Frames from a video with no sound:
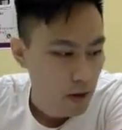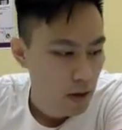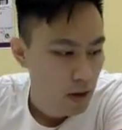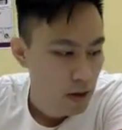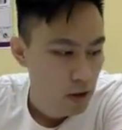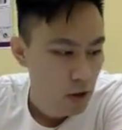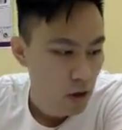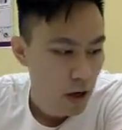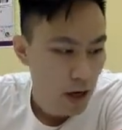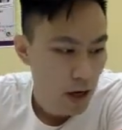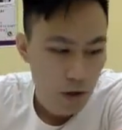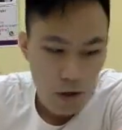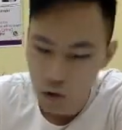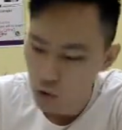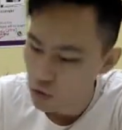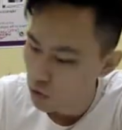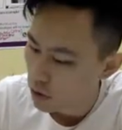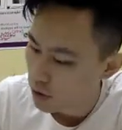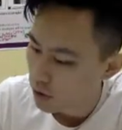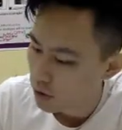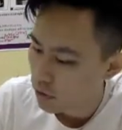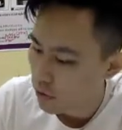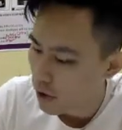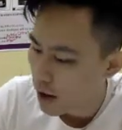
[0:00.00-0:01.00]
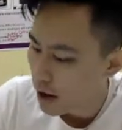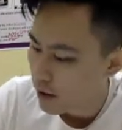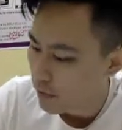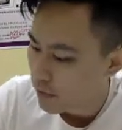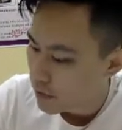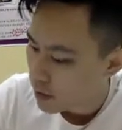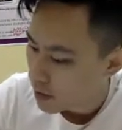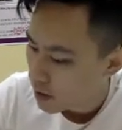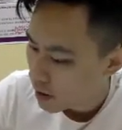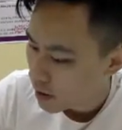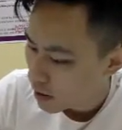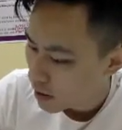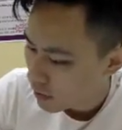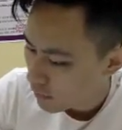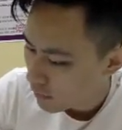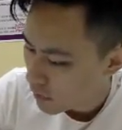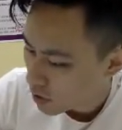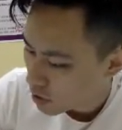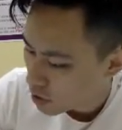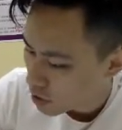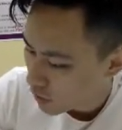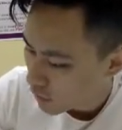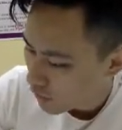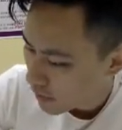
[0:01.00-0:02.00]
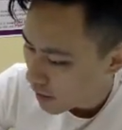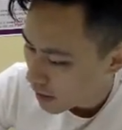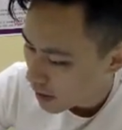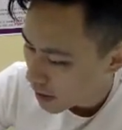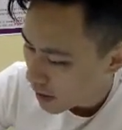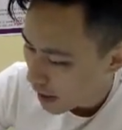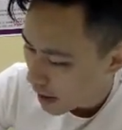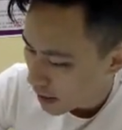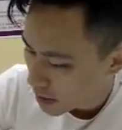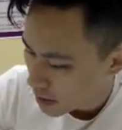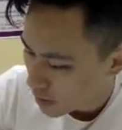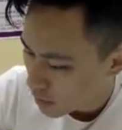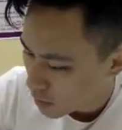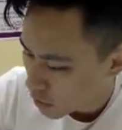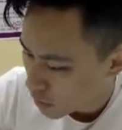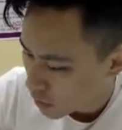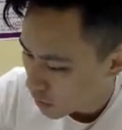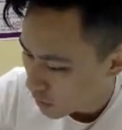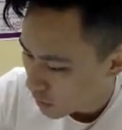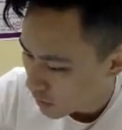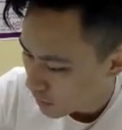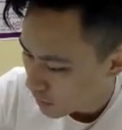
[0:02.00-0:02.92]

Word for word: So how do you draw the graph? First, you find an asymptote.